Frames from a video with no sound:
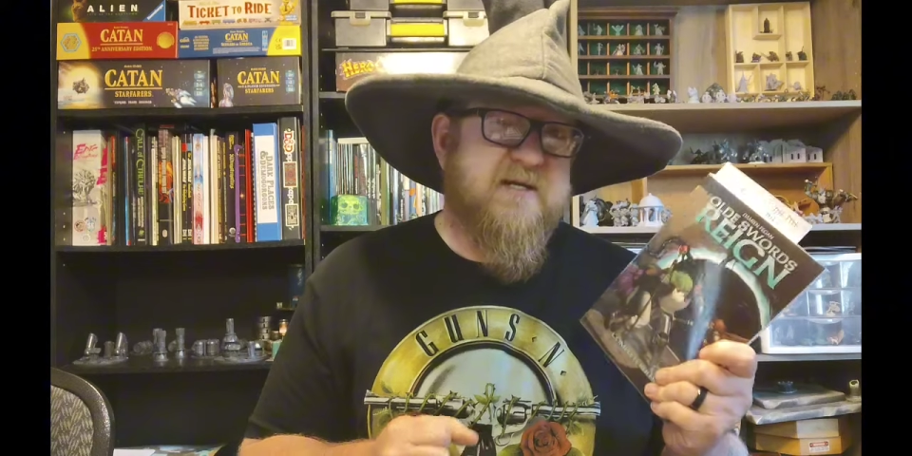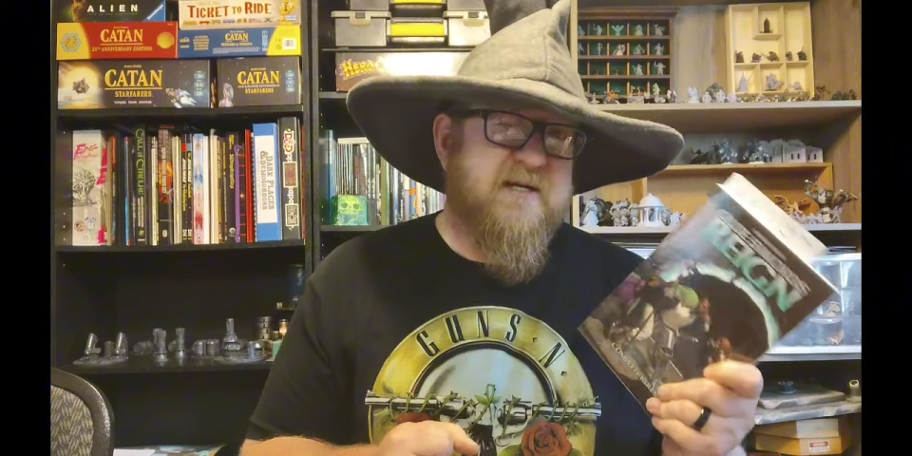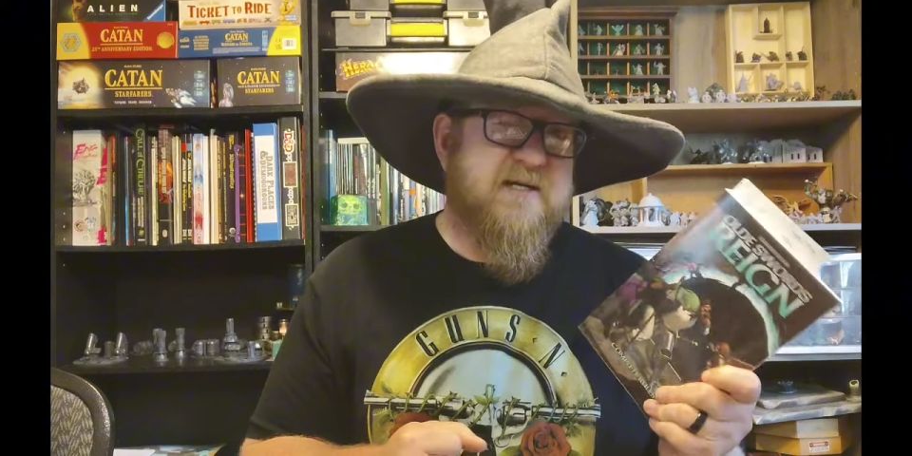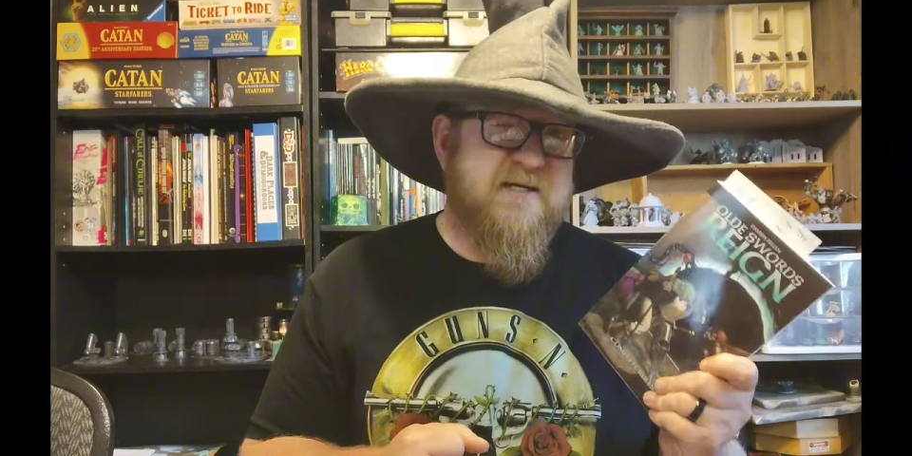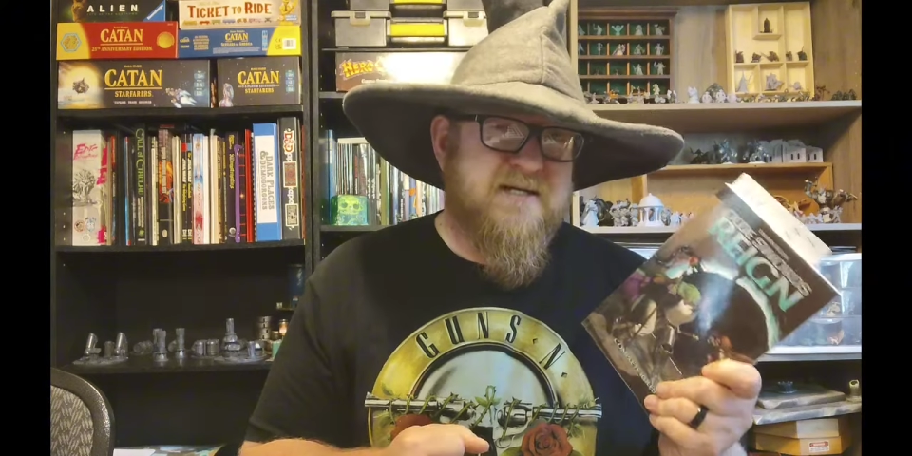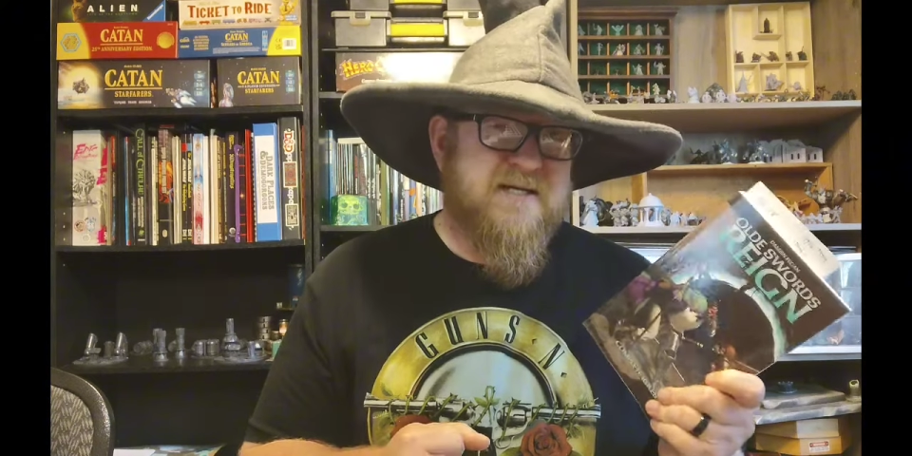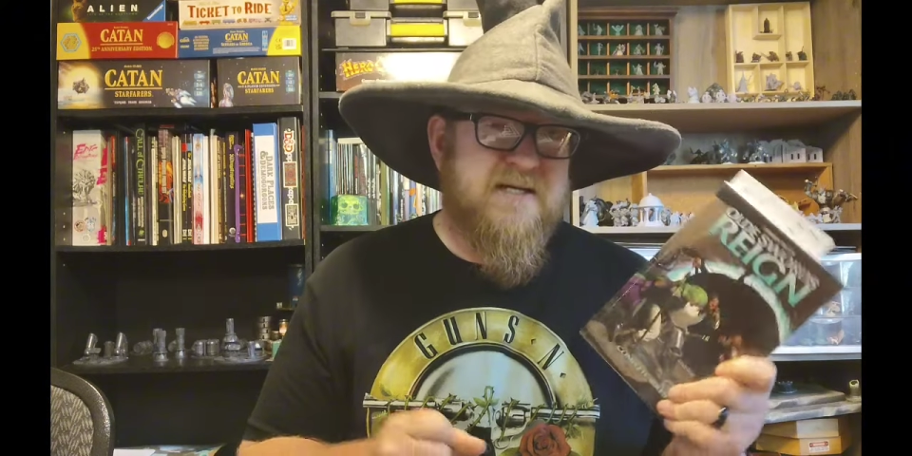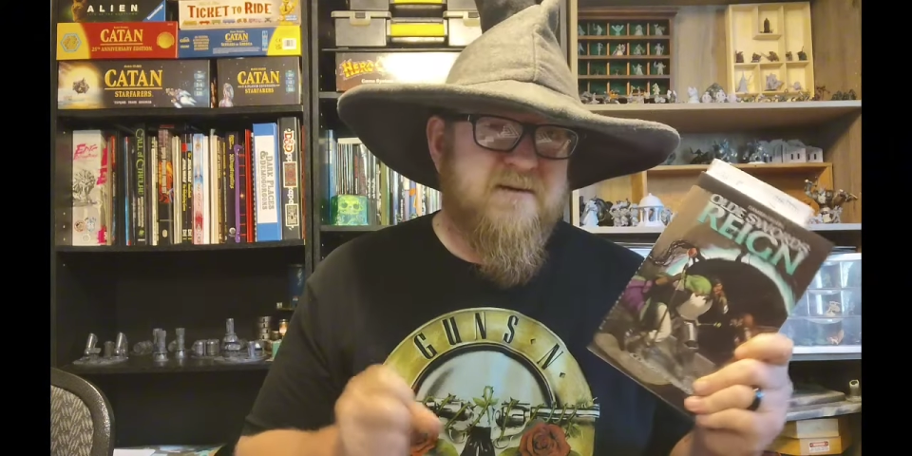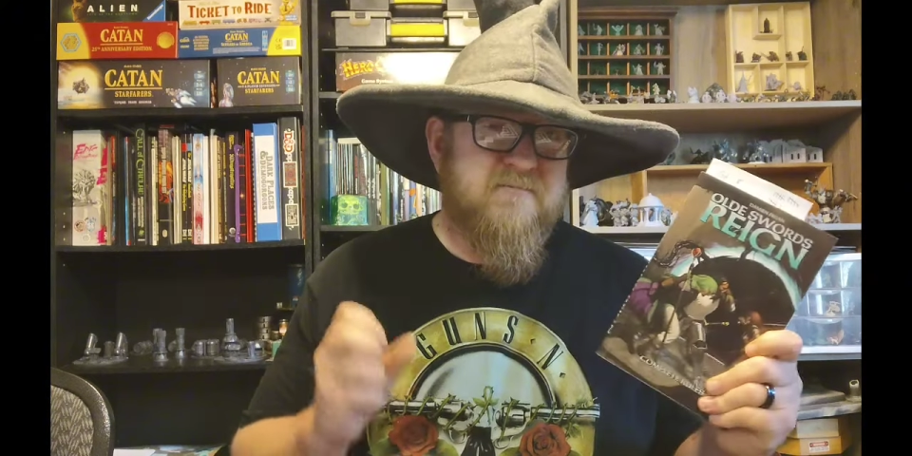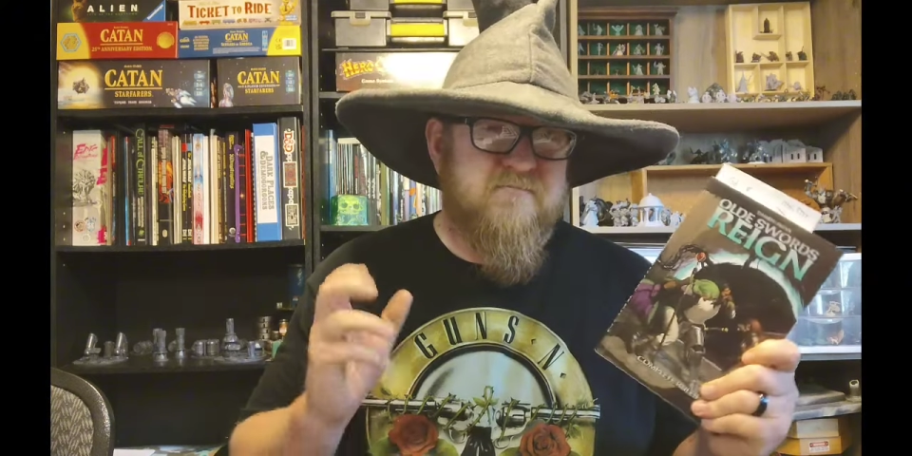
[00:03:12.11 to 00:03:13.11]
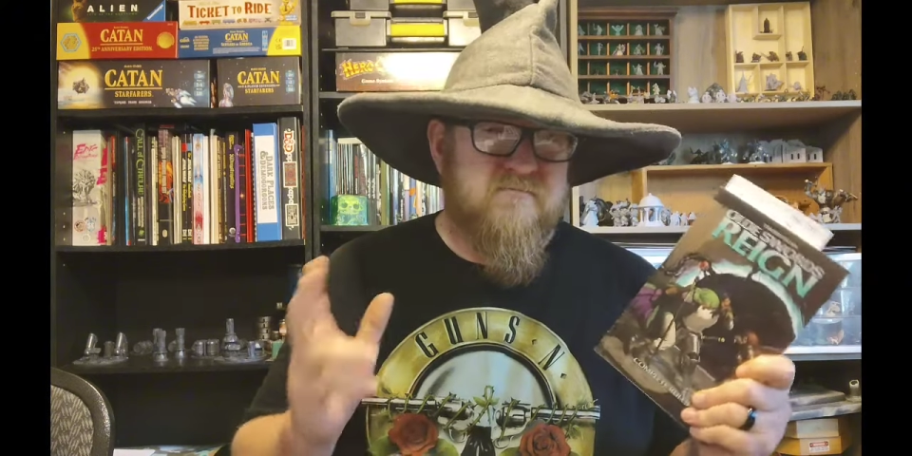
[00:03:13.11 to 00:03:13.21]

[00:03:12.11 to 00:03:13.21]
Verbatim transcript: D&D